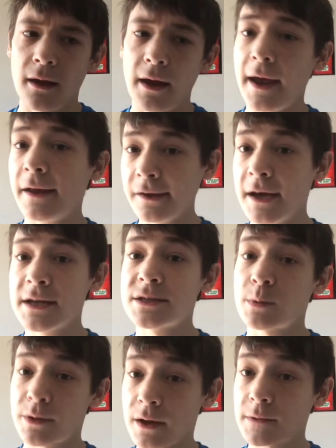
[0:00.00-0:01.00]
And
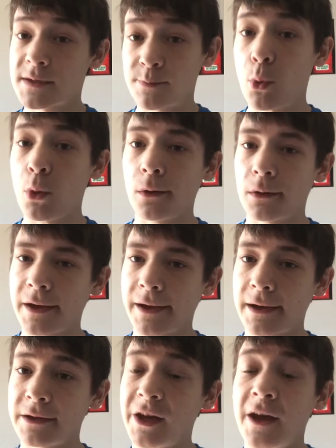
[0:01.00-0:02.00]
yes, without spoiling
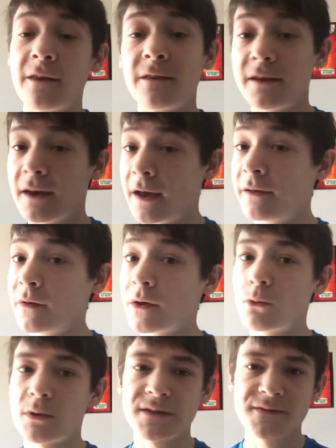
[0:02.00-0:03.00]
it, the
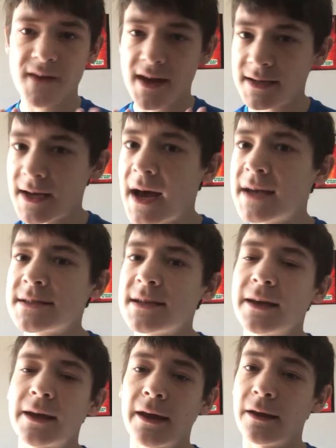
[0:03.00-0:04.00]
ending was
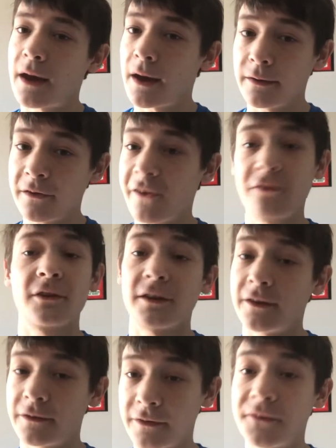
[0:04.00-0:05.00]
fantastic and I definitely
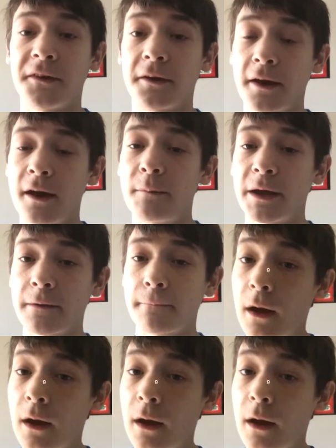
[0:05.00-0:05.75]
didn't see it coming.